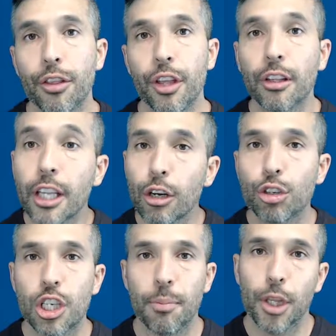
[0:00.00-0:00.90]
the
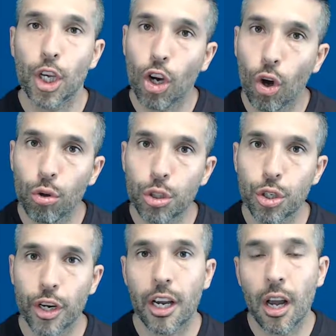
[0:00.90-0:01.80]
leadership and the
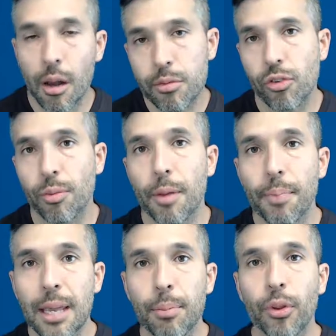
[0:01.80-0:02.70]
culture, it comes from the
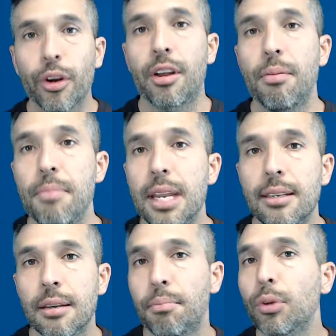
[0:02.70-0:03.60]
people that are committed
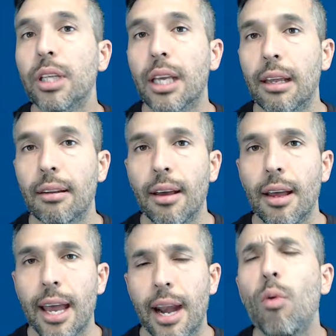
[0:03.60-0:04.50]
to building it.
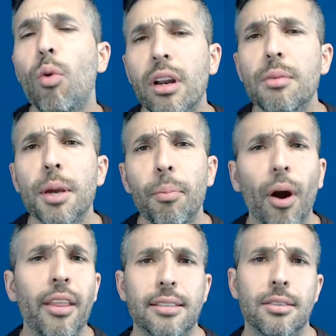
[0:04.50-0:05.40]
And I wanted to be a
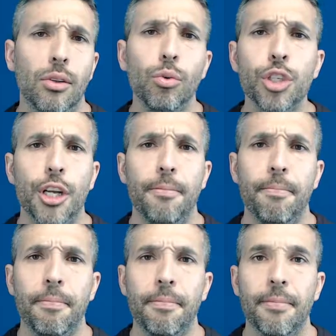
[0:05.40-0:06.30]
part of that solution.
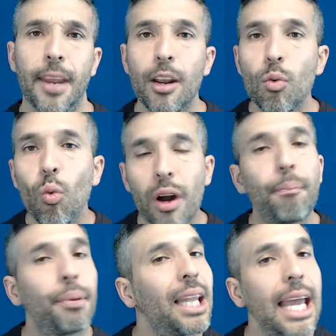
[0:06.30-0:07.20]
I didn't want to
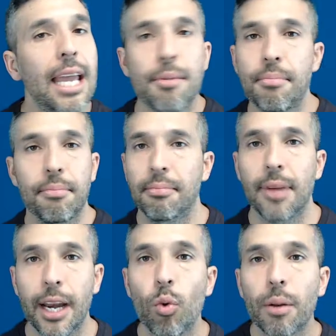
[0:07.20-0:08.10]
blame.
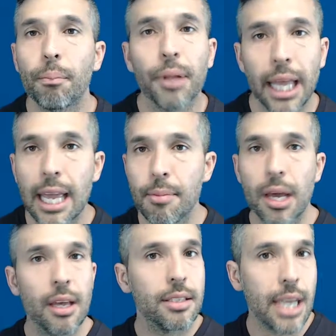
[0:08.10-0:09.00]
I didn't want to blame
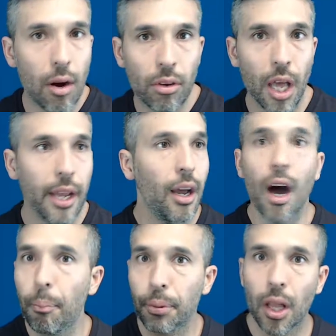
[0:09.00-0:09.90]
downline,
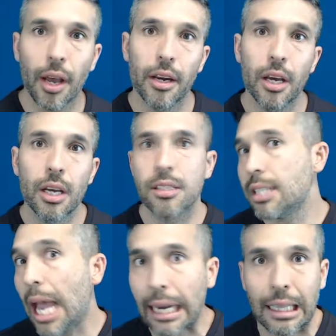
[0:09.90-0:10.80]
upline,
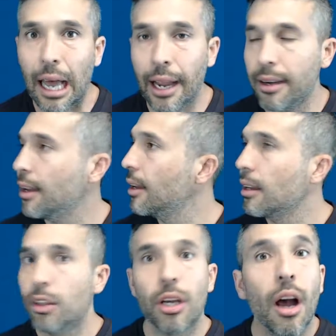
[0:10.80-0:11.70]
sideline,
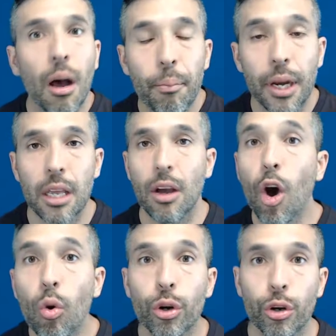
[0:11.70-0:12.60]
the company,
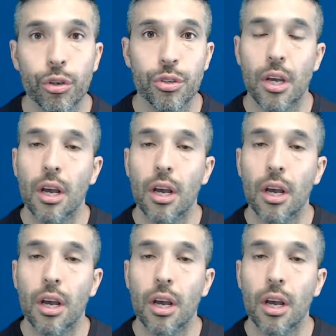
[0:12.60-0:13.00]
owners,